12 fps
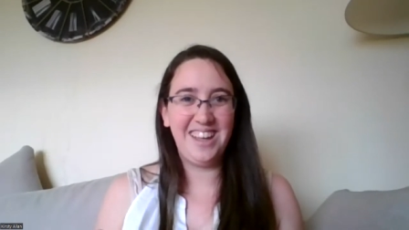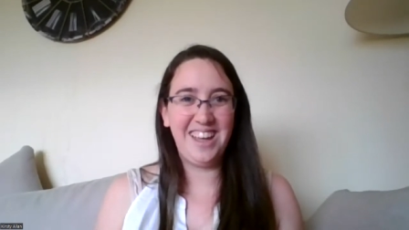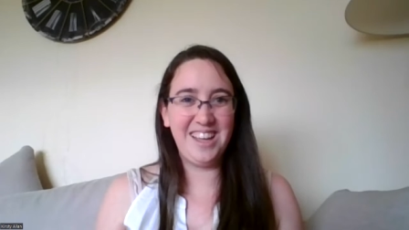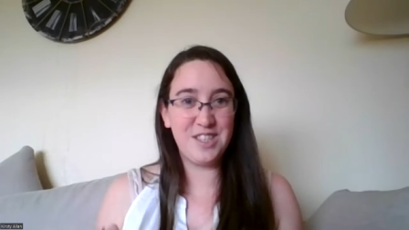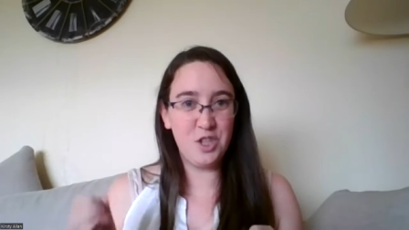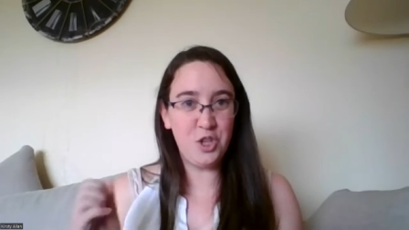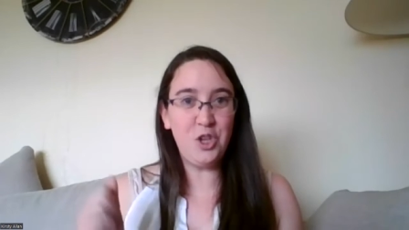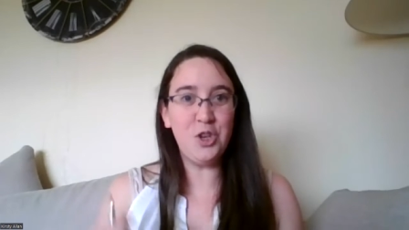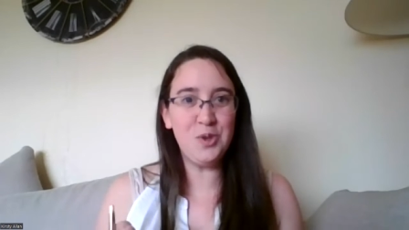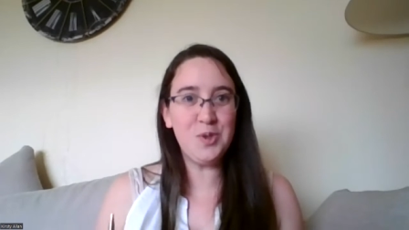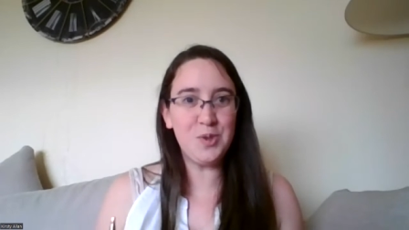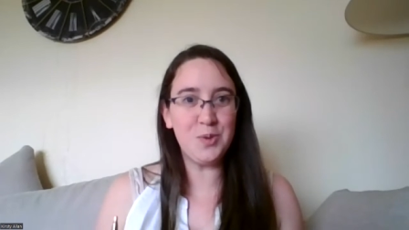It's the
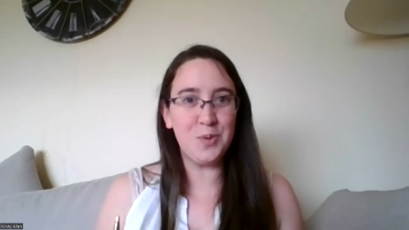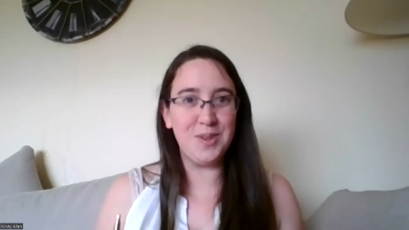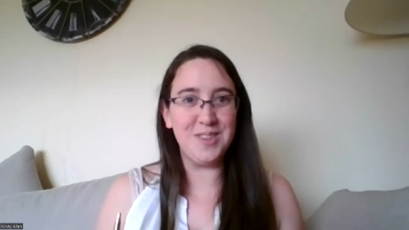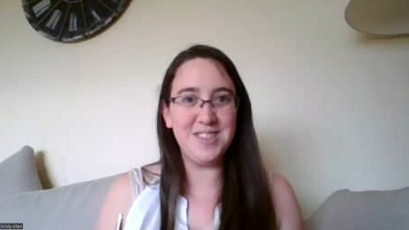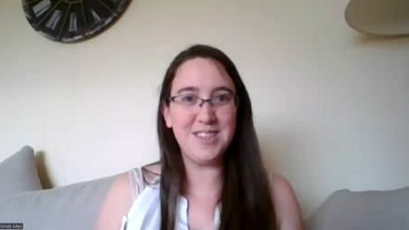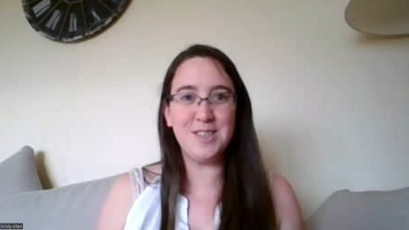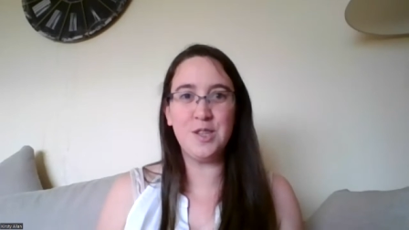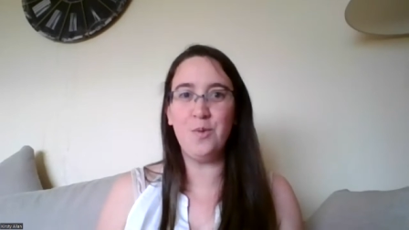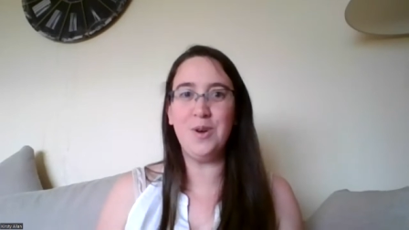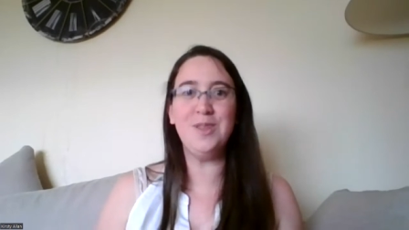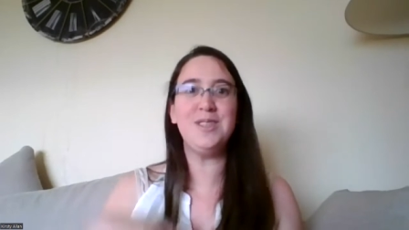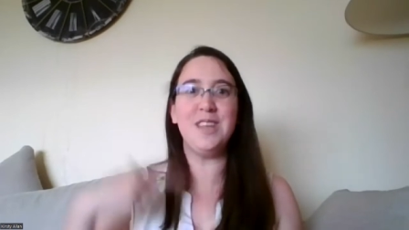used ones, it's the
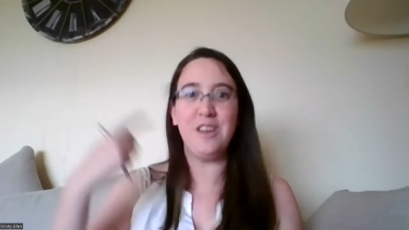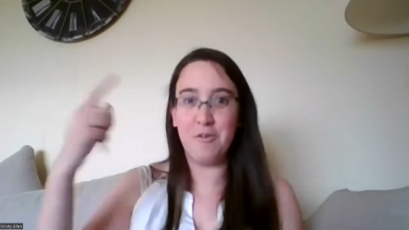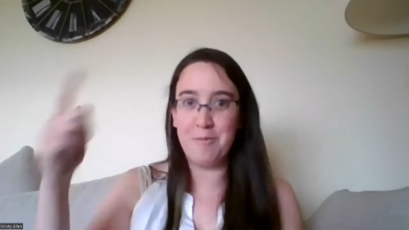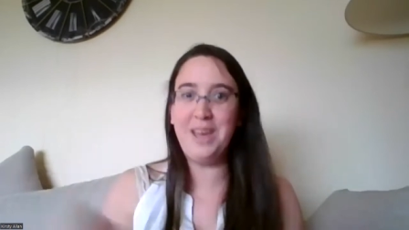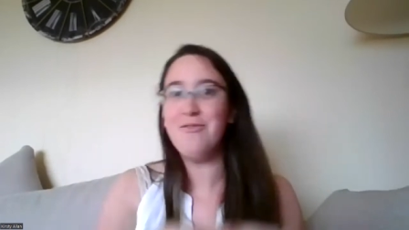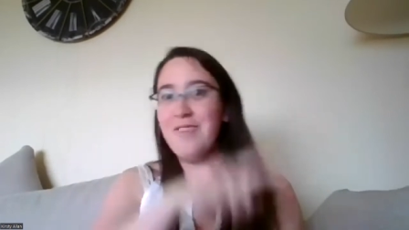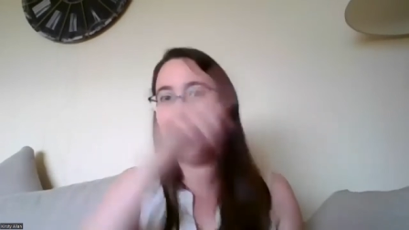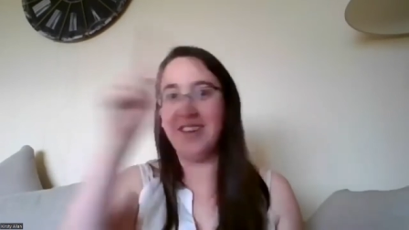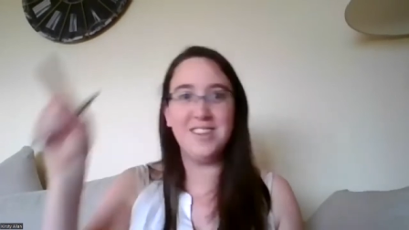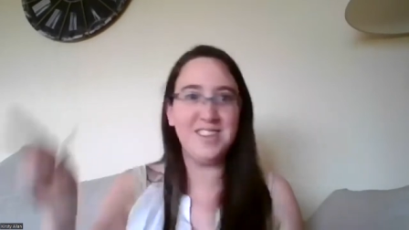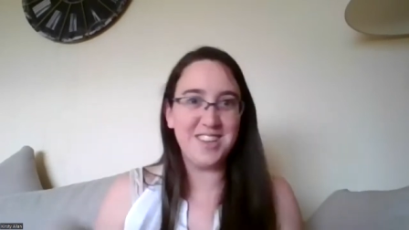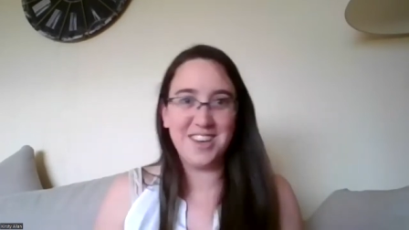ones that have been around
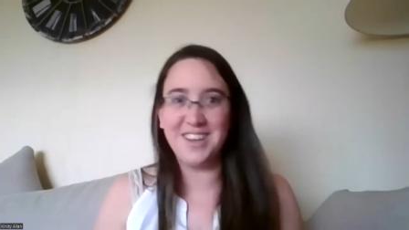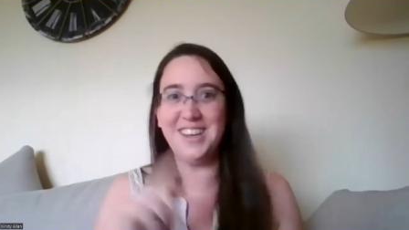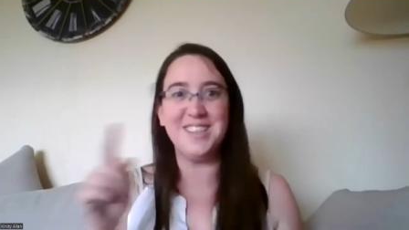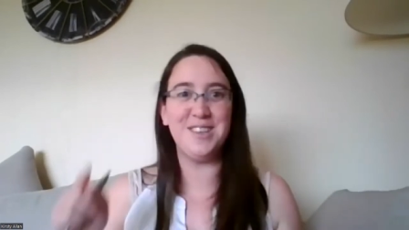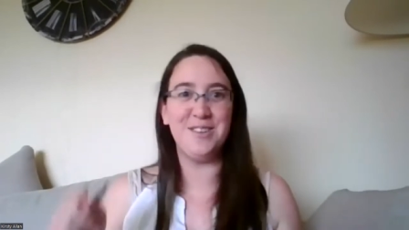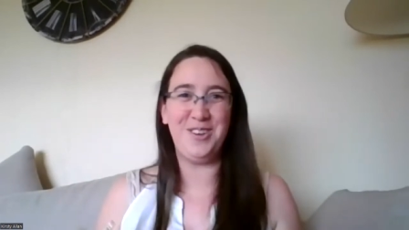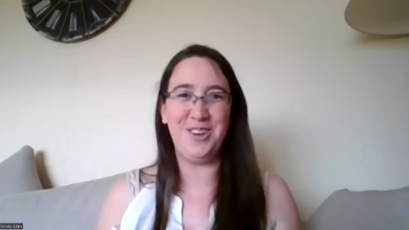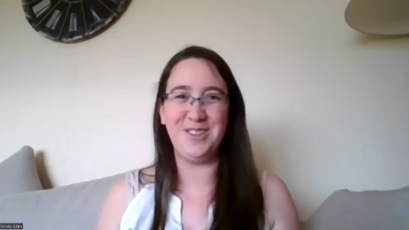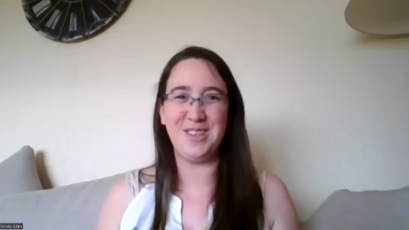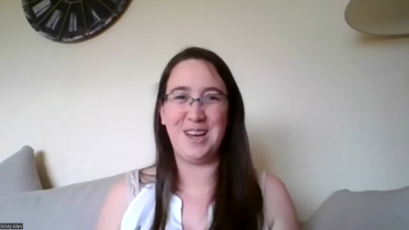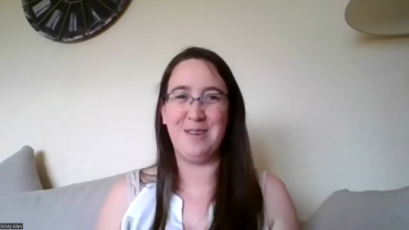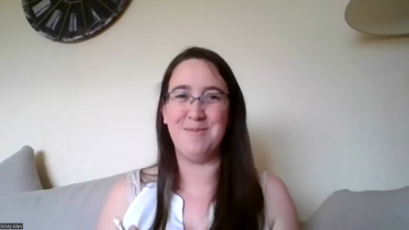the circuits a few
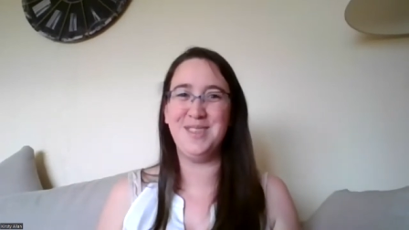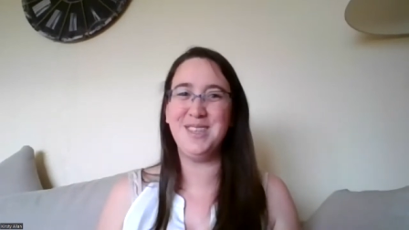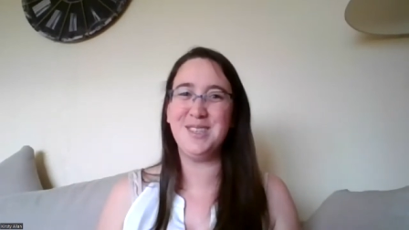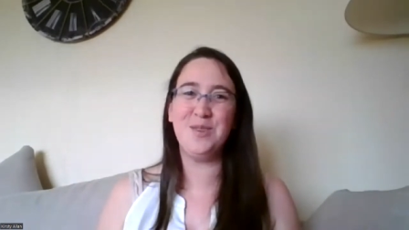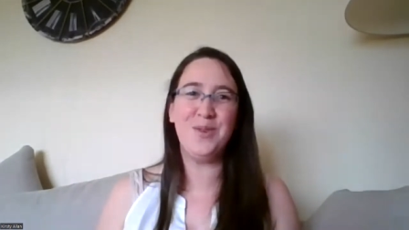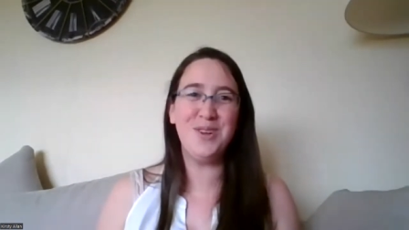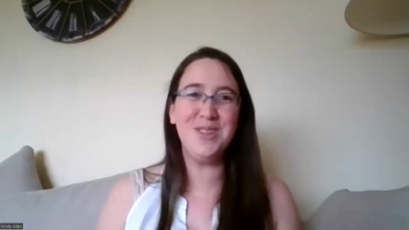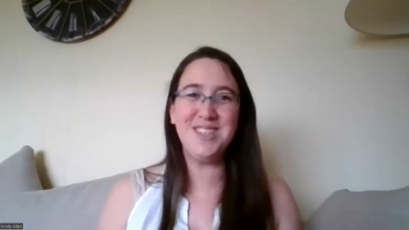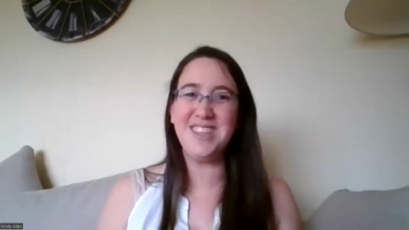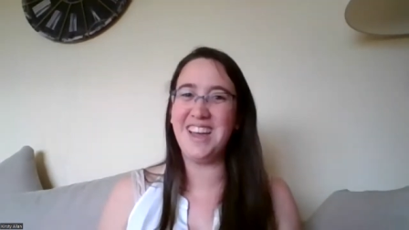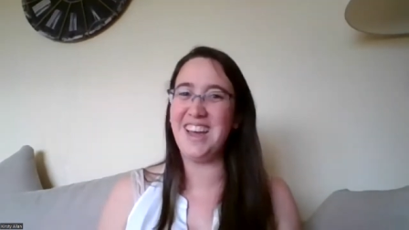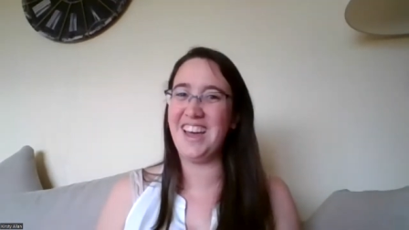times, it's the ones
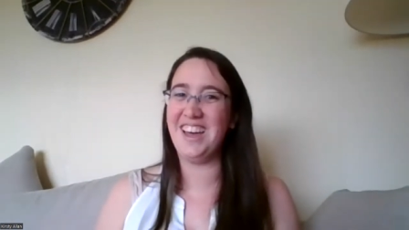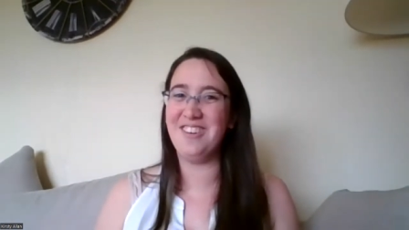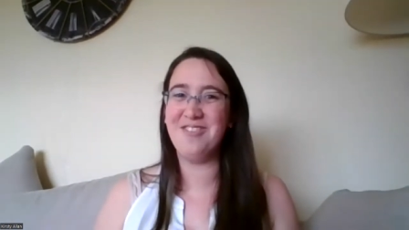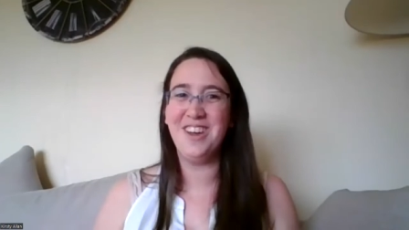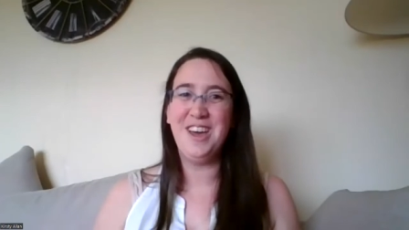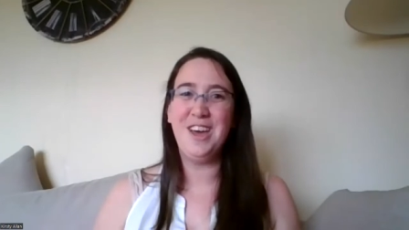that have